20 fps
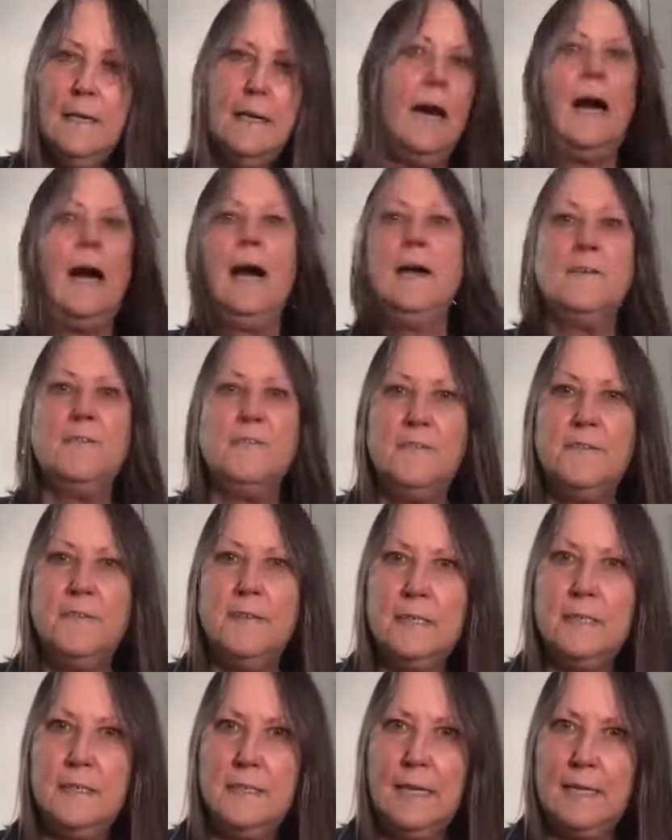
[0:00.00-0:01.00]
I
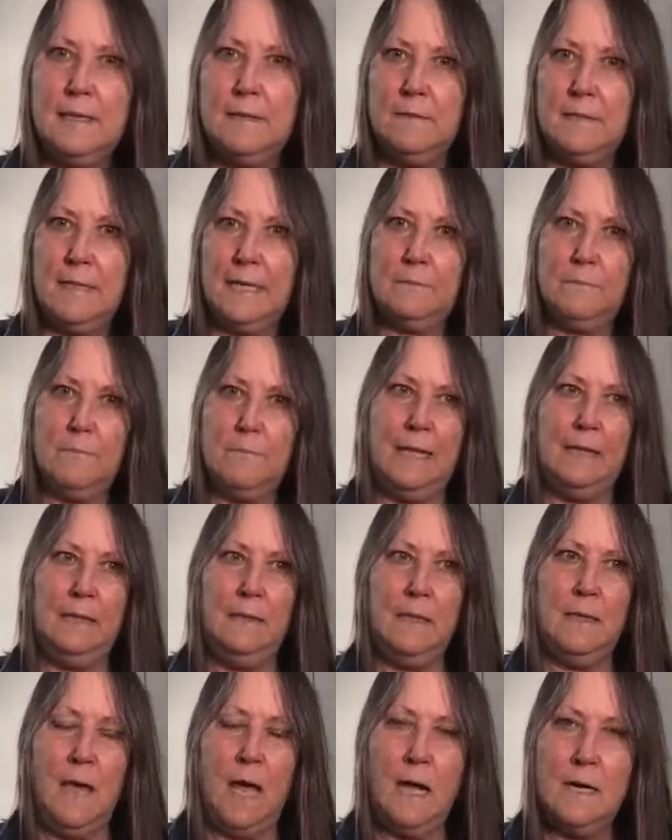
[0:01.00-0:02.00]
feel like my
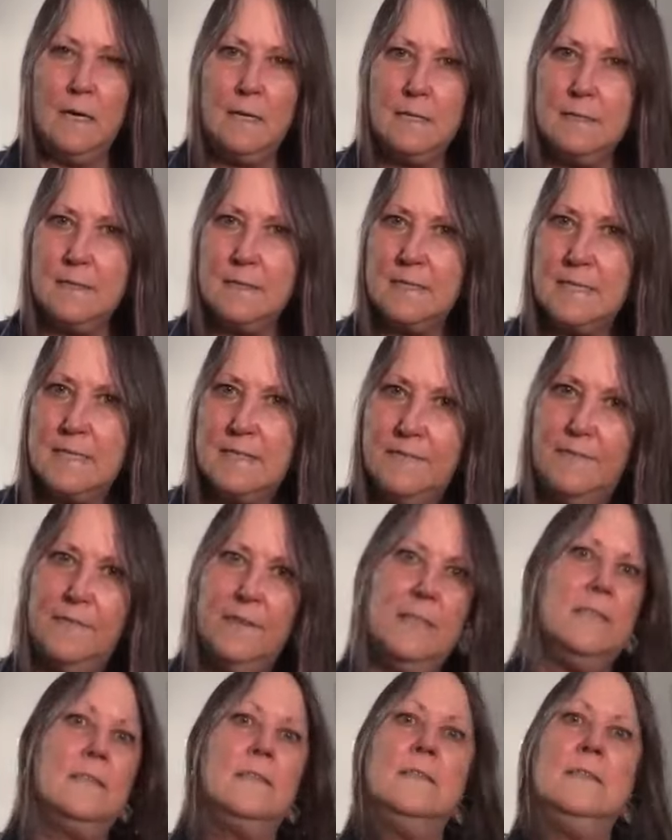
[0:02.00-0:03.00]
lungs
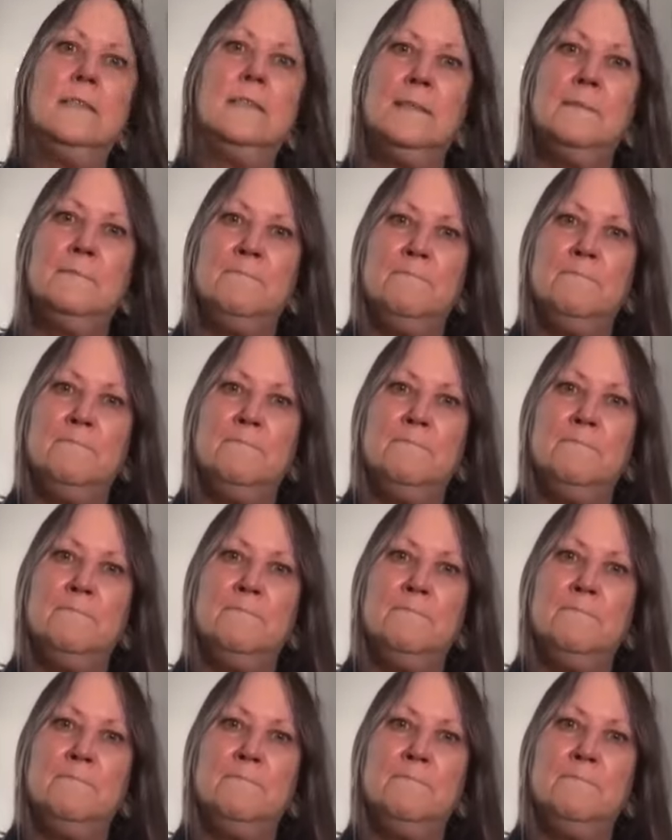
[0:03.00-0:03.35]
feel